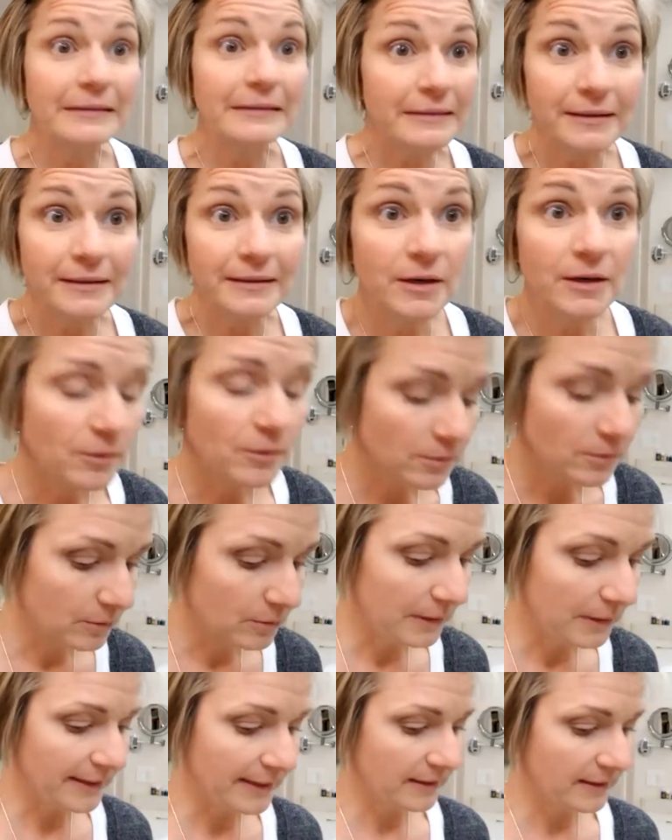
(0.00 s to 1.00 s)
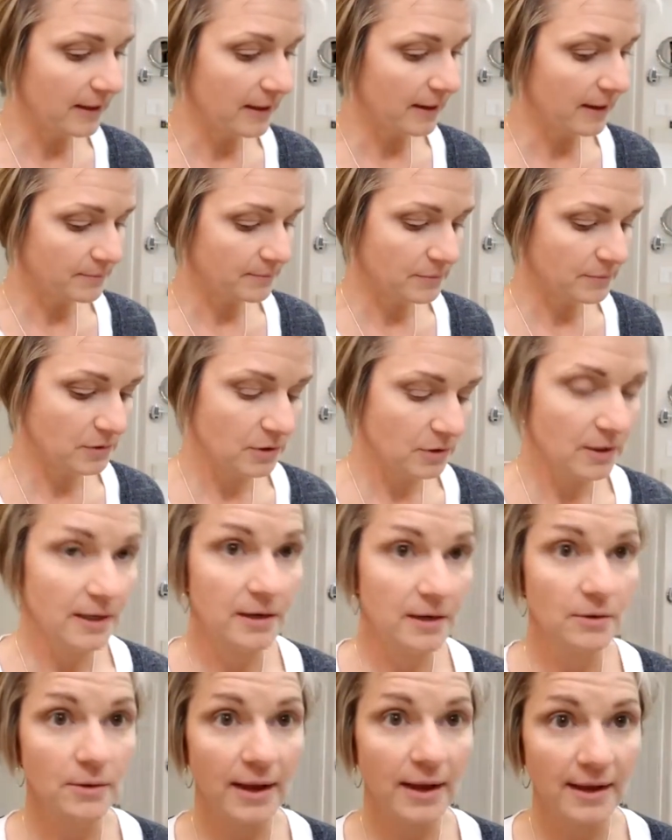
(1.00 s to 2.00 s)
you know, lighten it up so that I
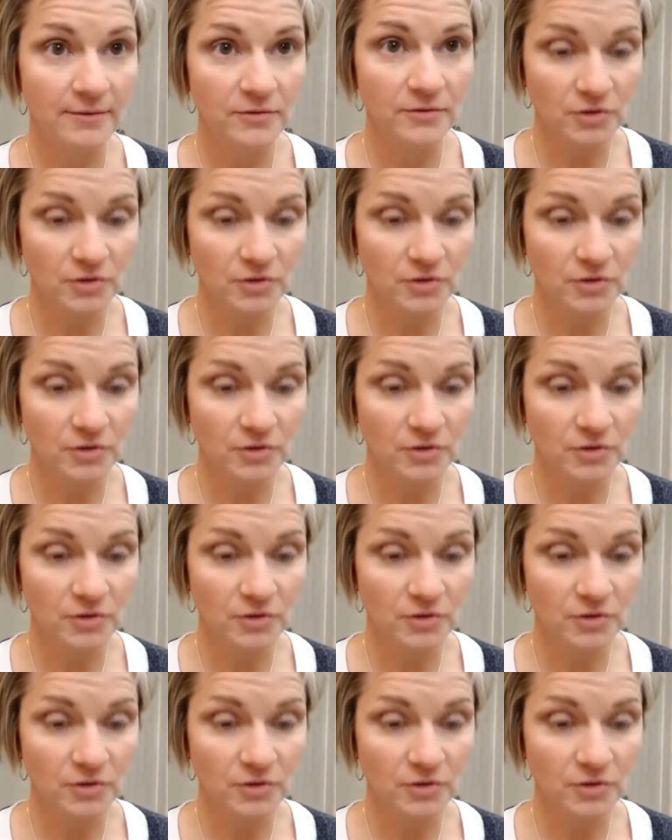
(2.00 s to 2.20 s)
don't have